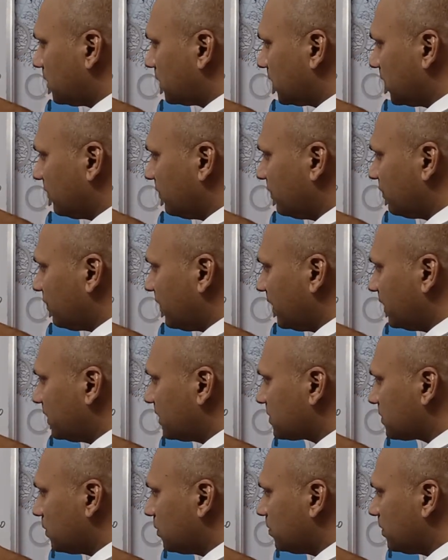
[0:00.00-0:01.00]
Can we find the
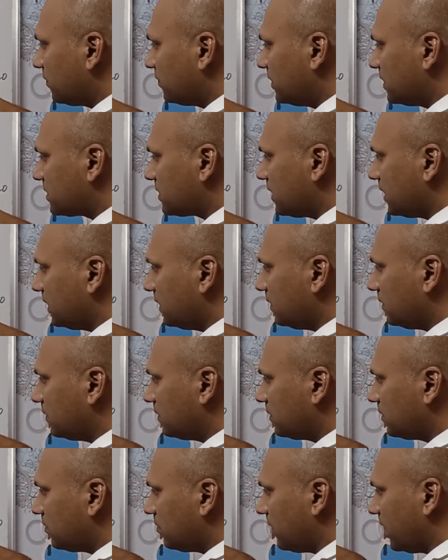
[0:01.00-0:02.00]
slope of this line?
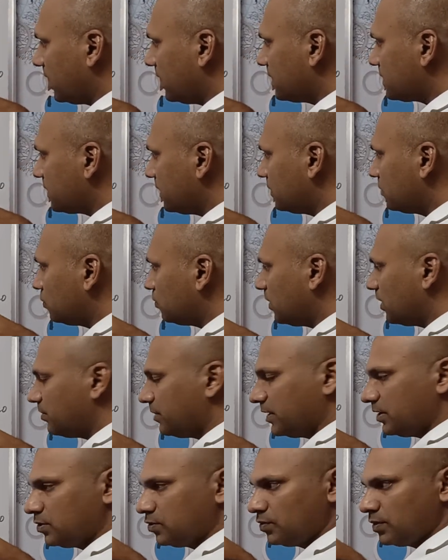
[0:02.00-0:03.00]
Minus a2 by
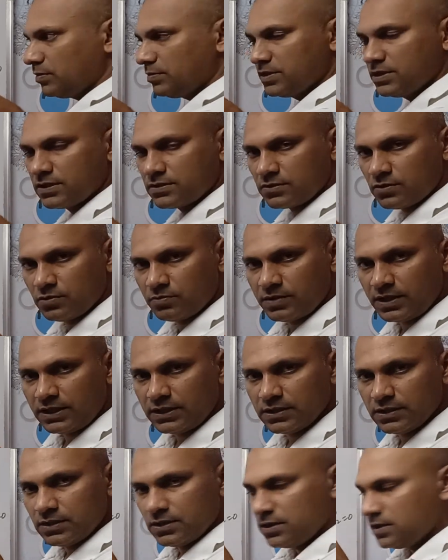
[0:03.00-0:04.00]
b2 will be the slope, right?